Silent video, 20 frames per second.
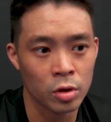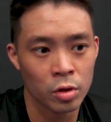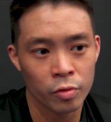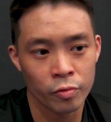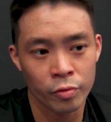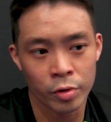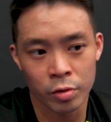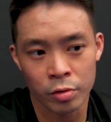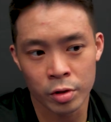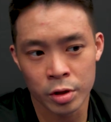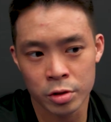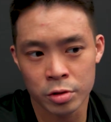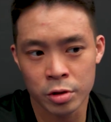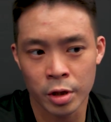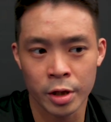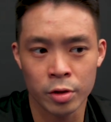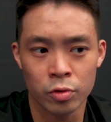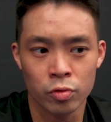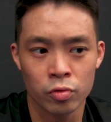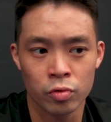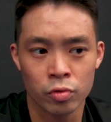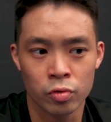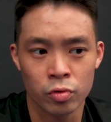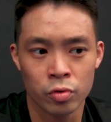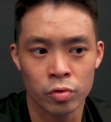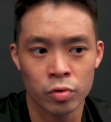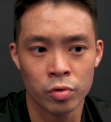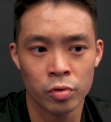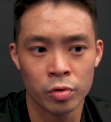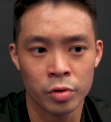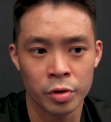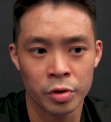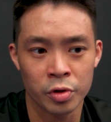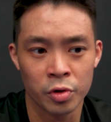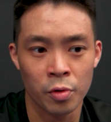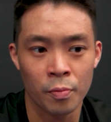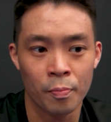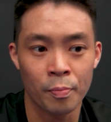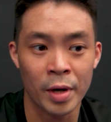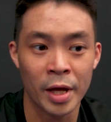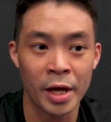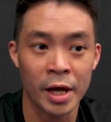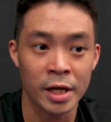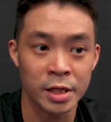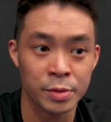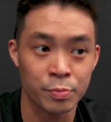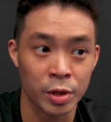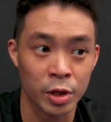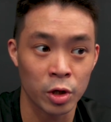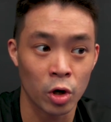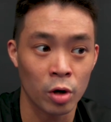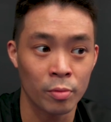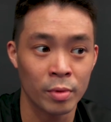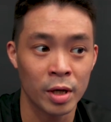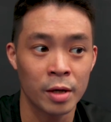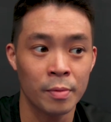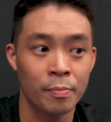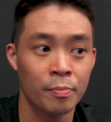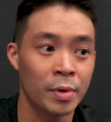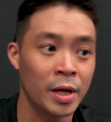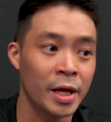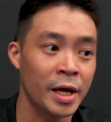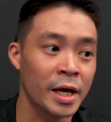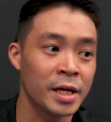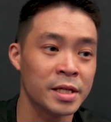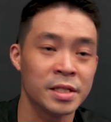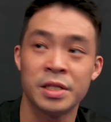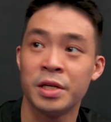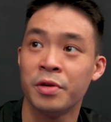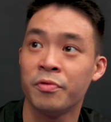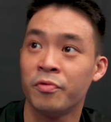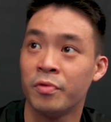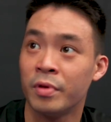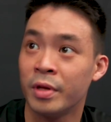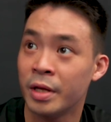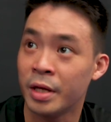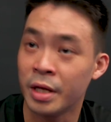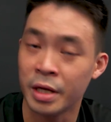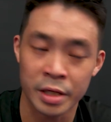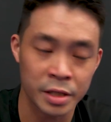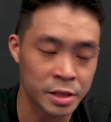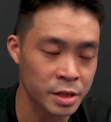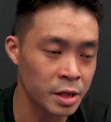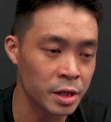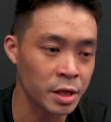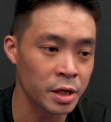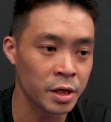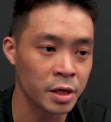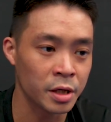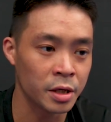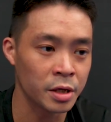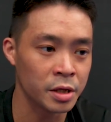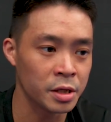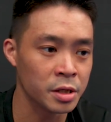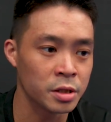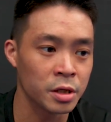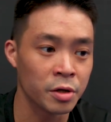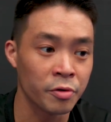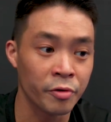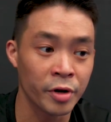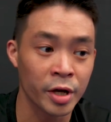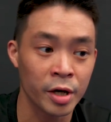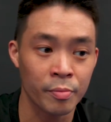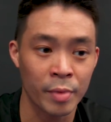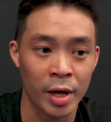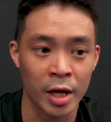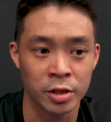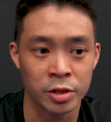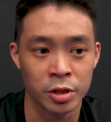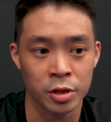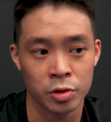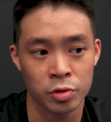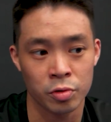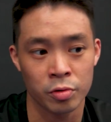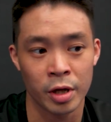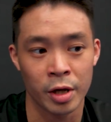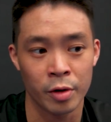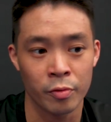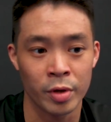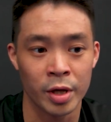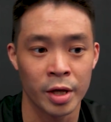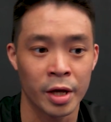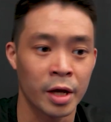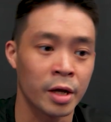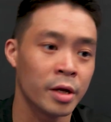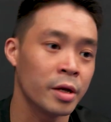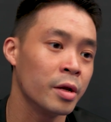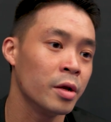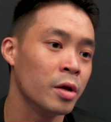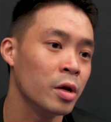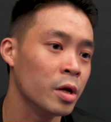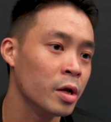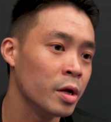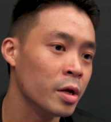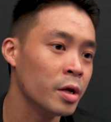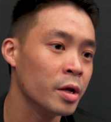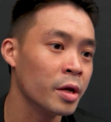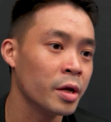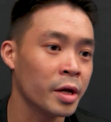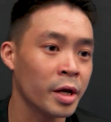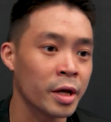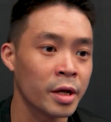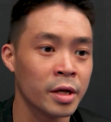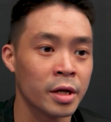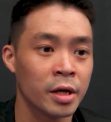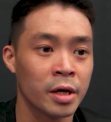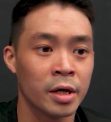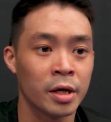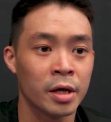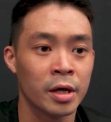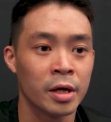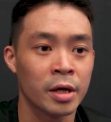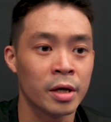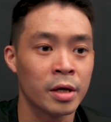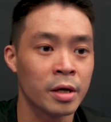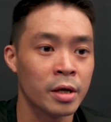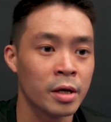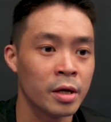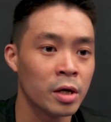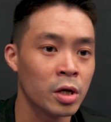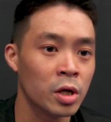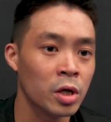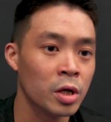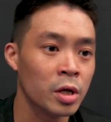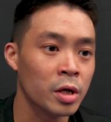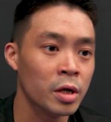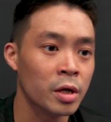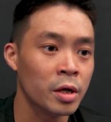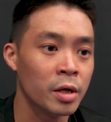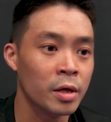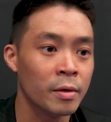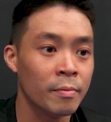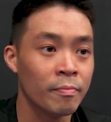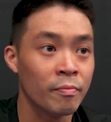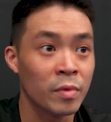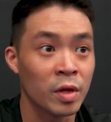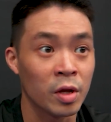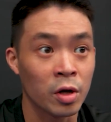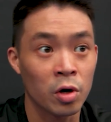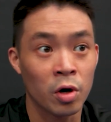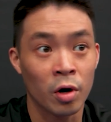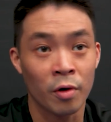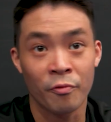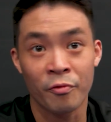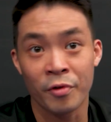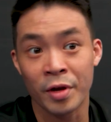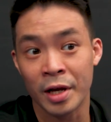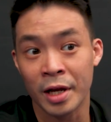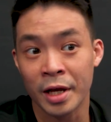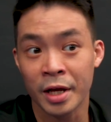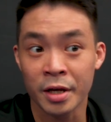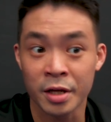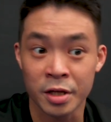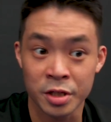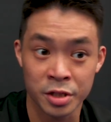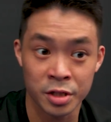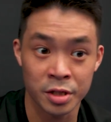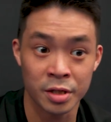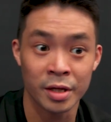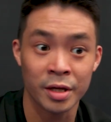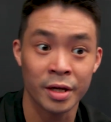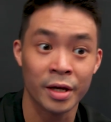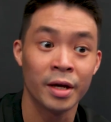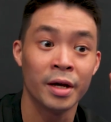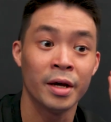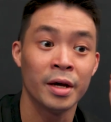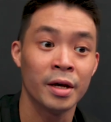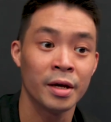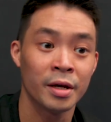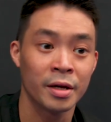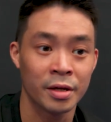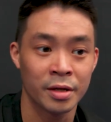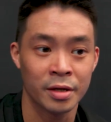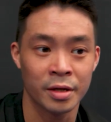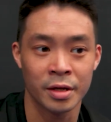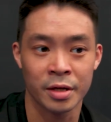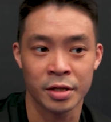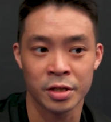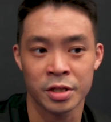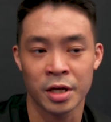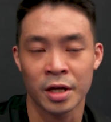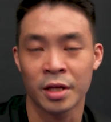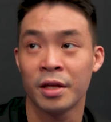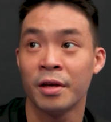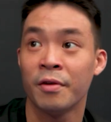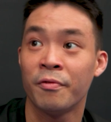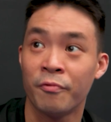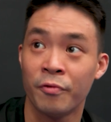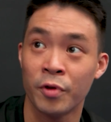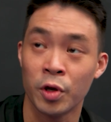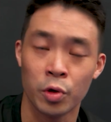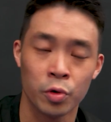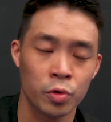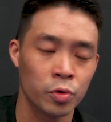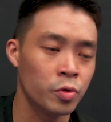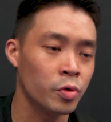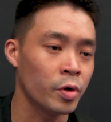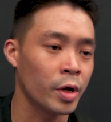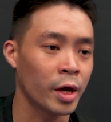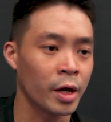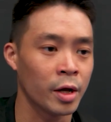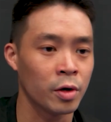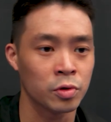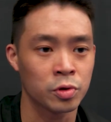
We only try to, you know, play as per normal, play as if is a is a real match, so that we get get the the court feeling, the the the shutter feel, and